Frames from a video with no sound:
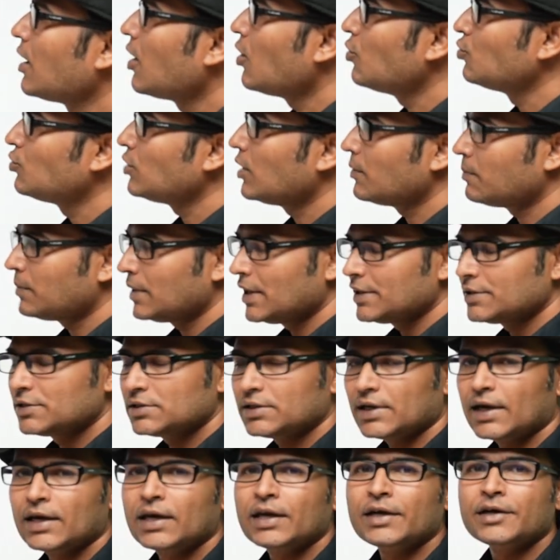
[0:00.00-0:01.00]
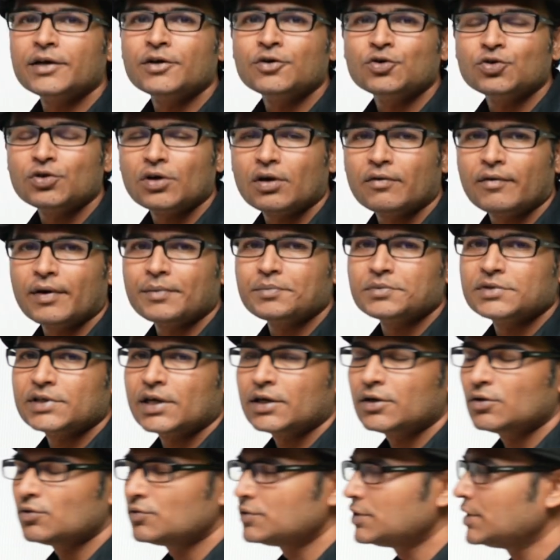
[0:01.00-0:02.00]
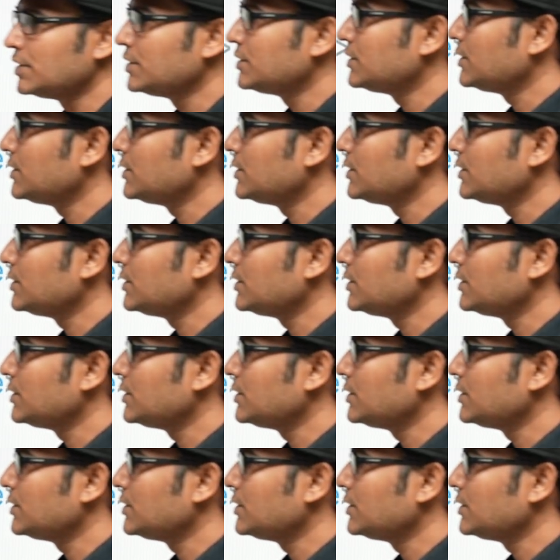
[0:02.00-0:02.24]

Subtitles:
How to apply styling into your website using